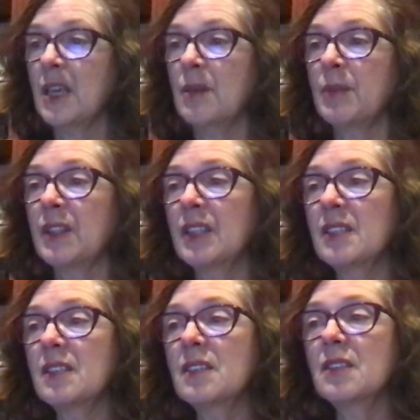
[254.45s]
but
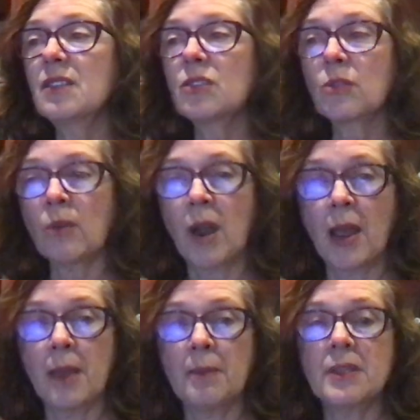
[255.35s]
this is
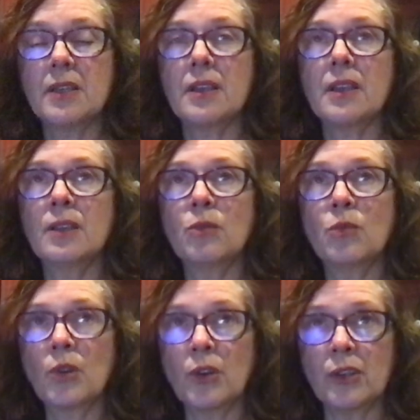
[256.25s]
described in
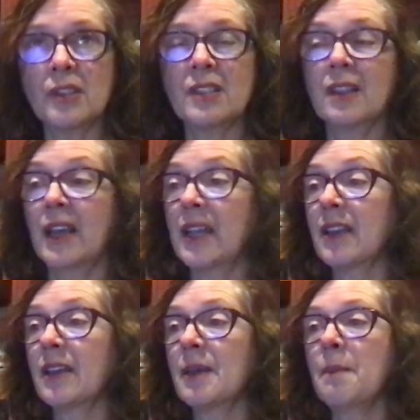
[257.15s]
words
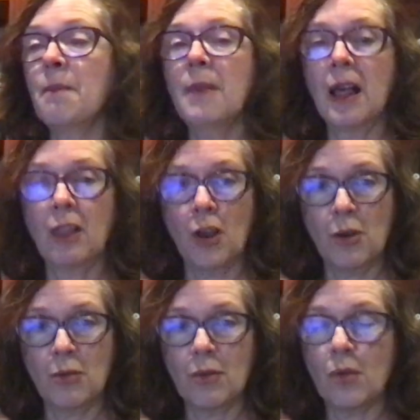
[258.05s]
like
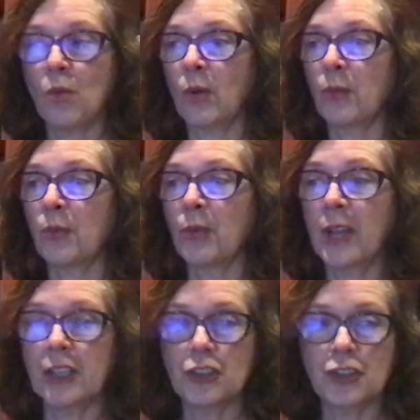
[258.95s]
mellow or
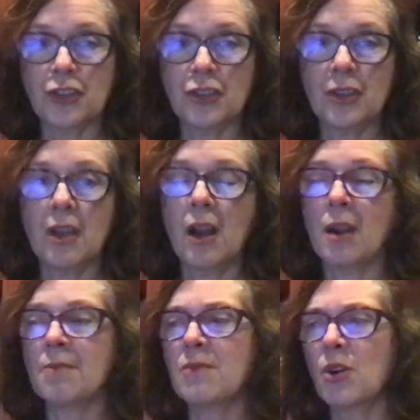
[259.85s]
rich
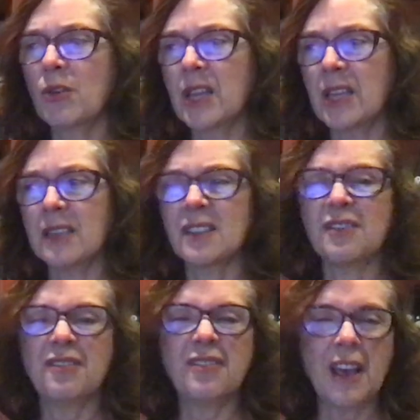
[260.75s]
harmonious,
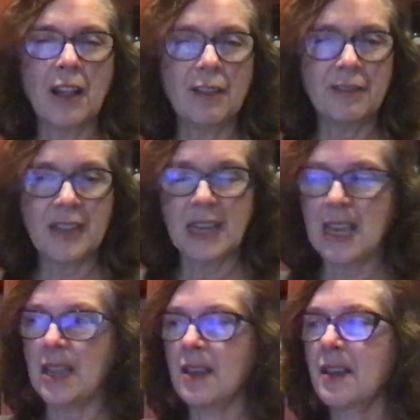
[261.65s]

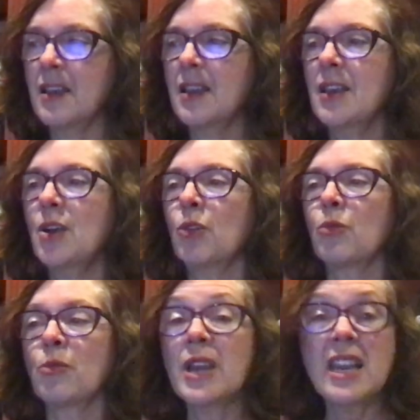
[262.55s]
velvety,
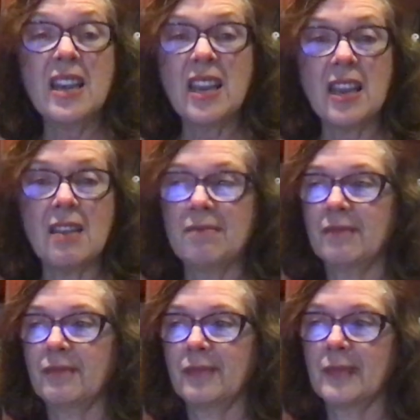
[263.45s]
reedy,
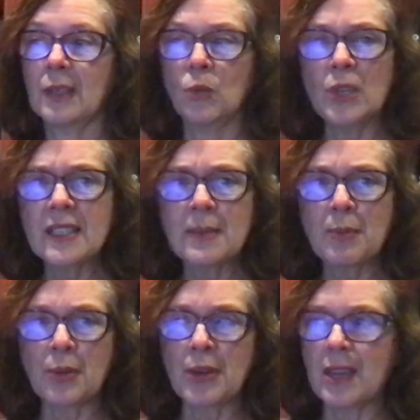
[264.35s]

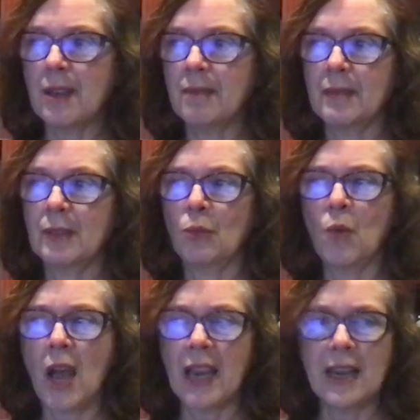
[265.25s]
whispery,
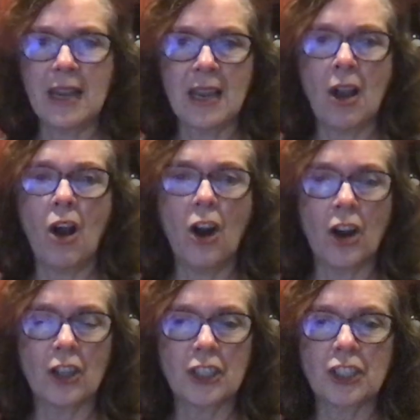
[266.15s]
whiny,
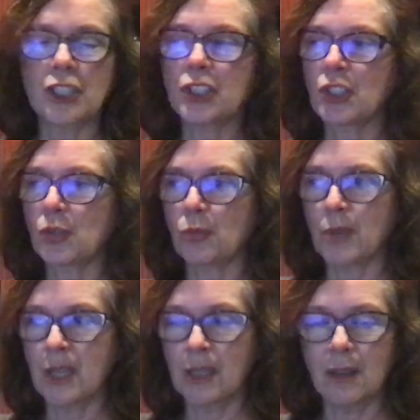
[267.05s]
harsh,
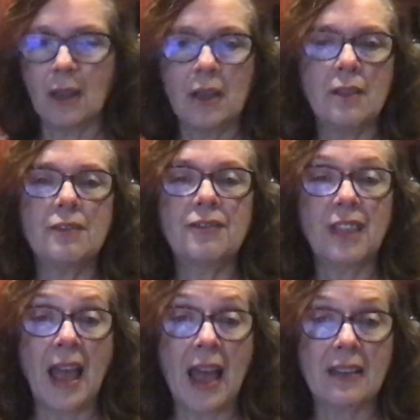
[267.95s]
shrill,
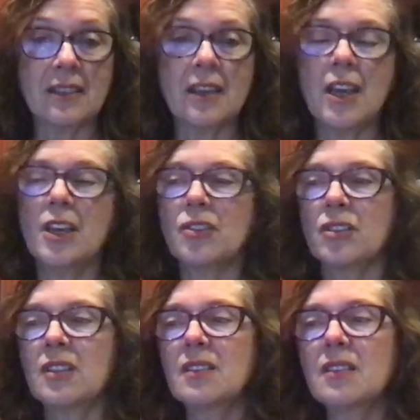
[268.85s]
flat.
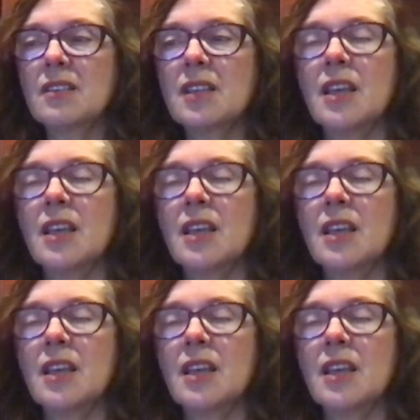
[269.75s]
So this is